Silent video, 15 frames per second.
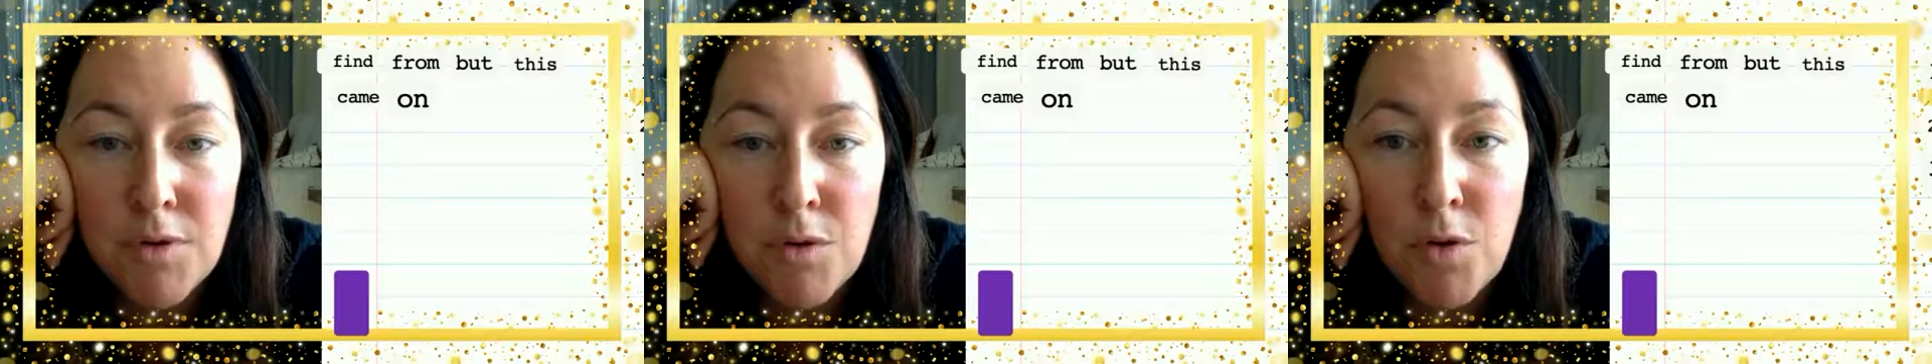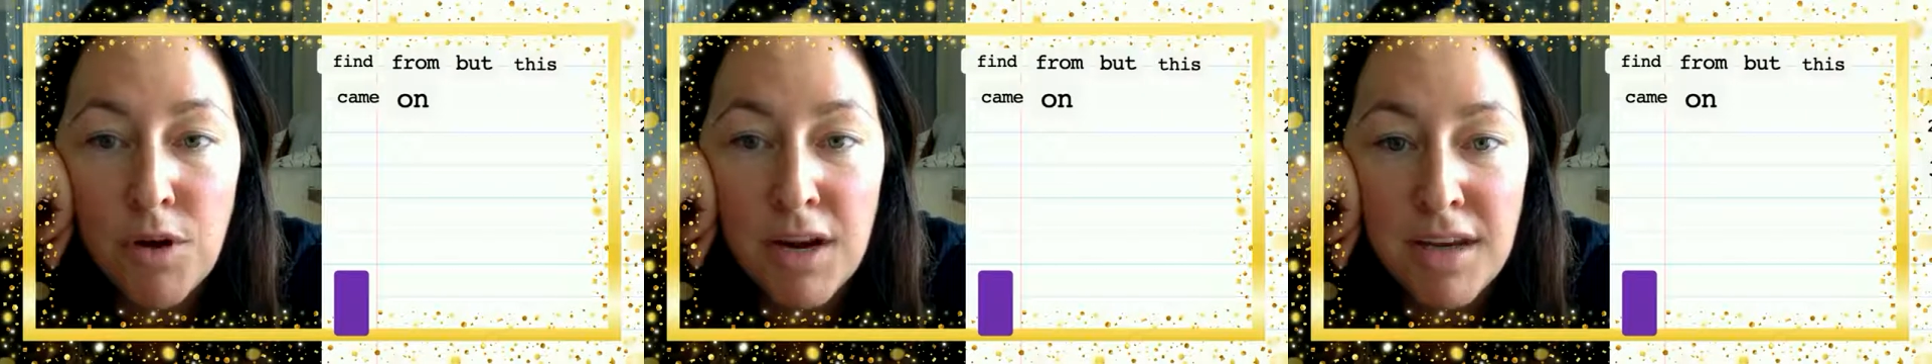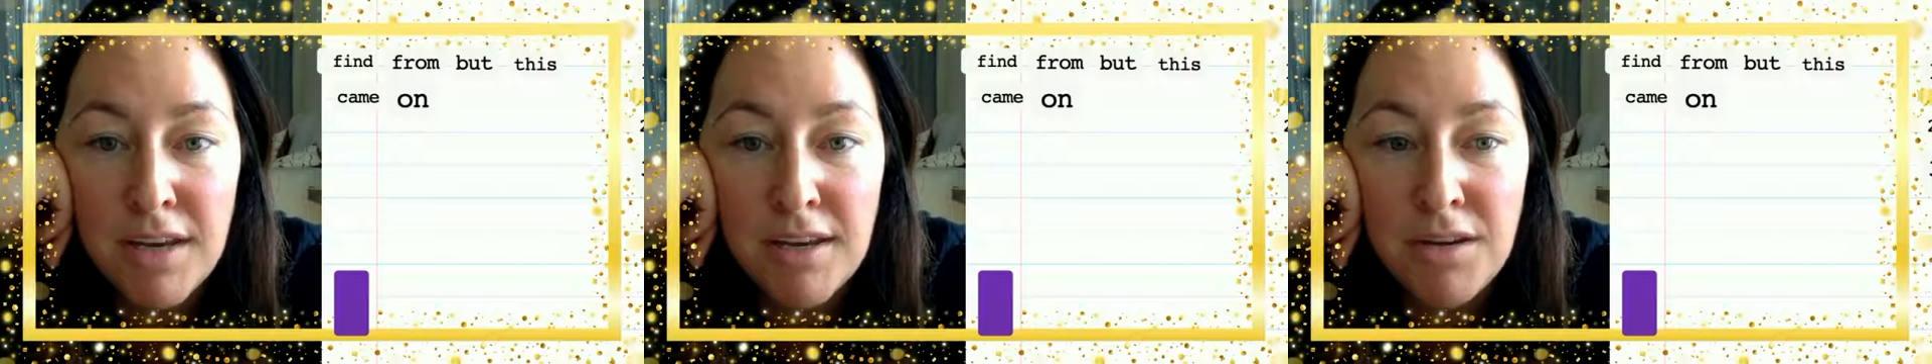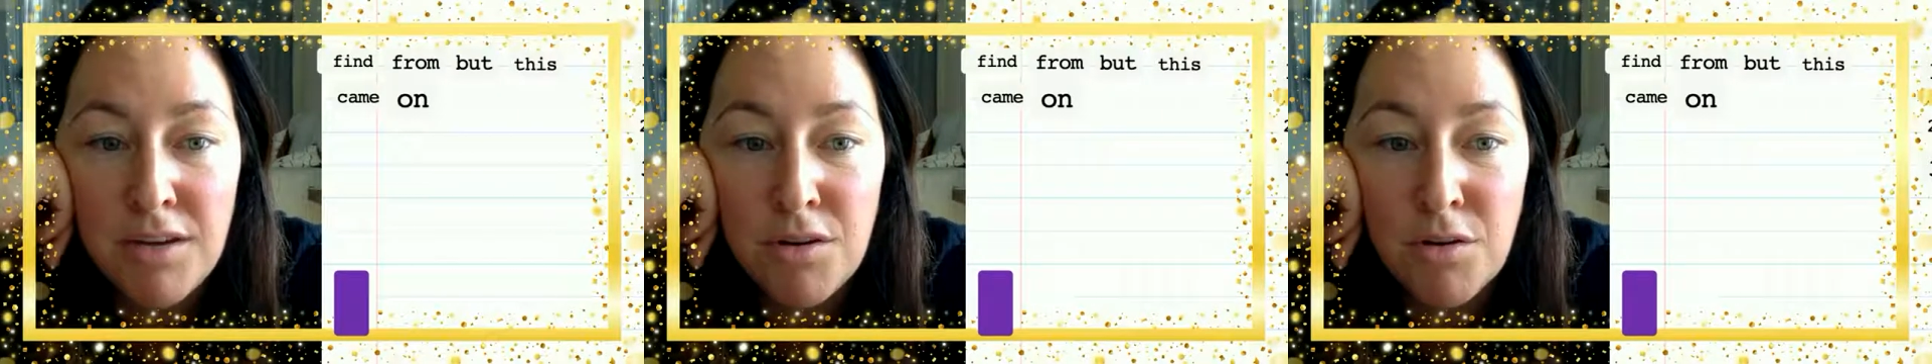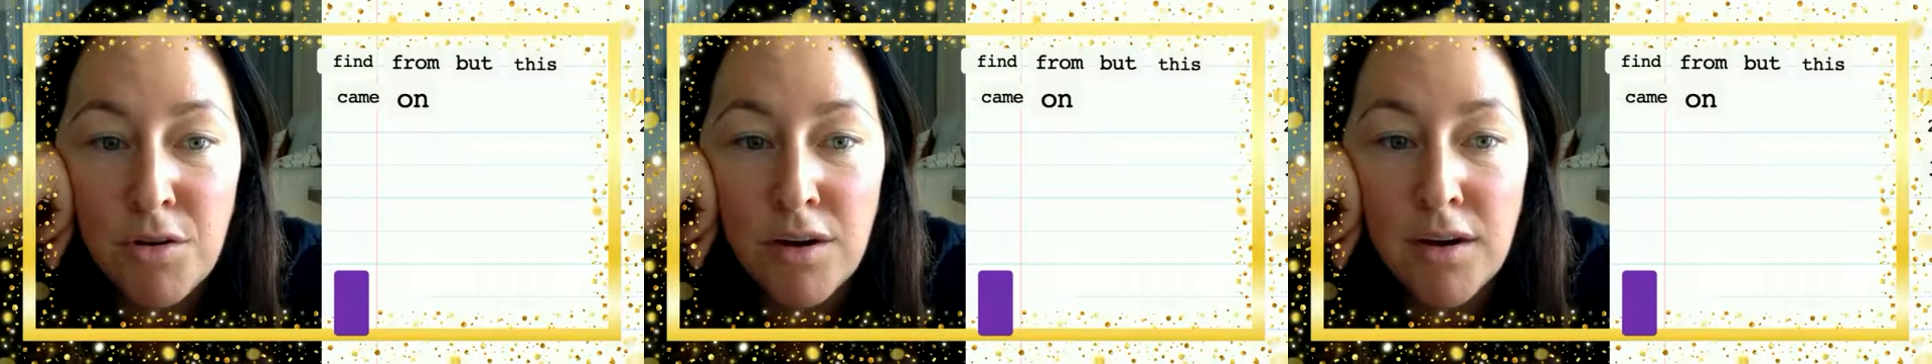or in
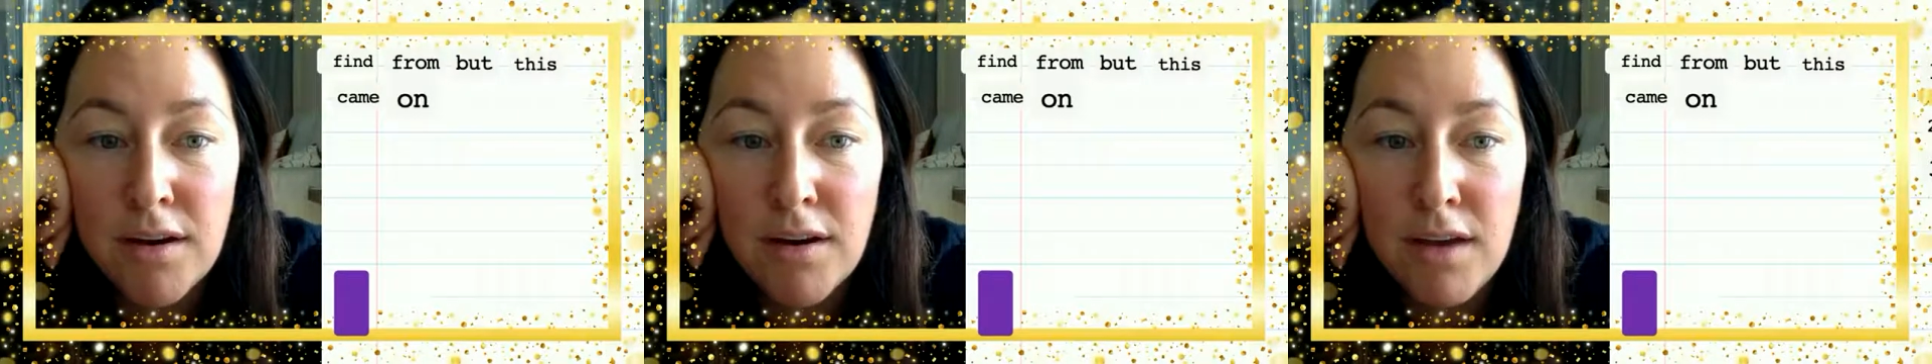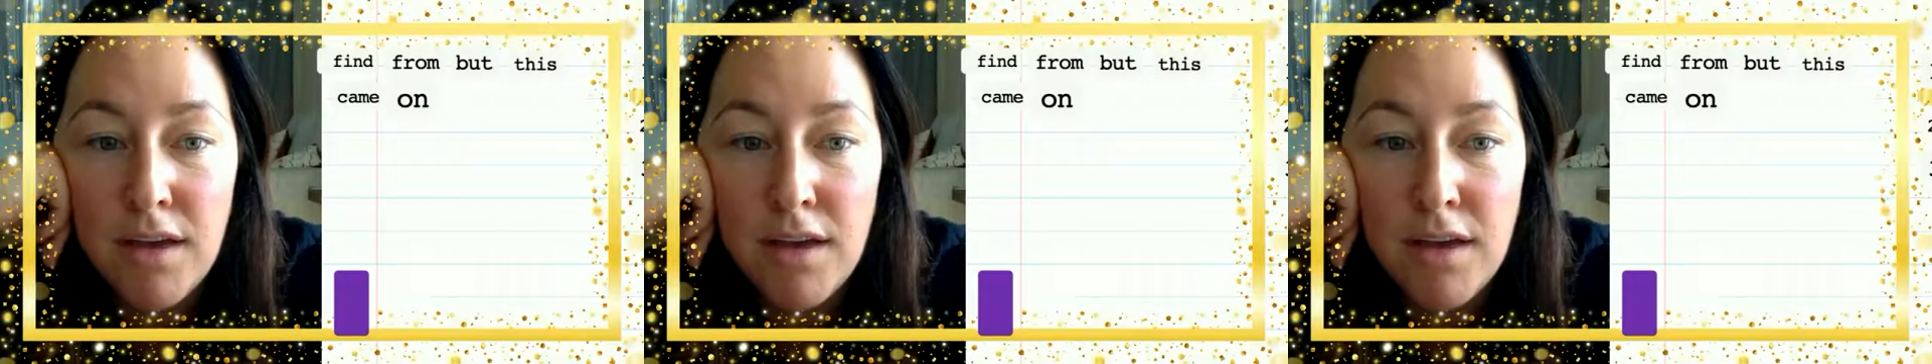your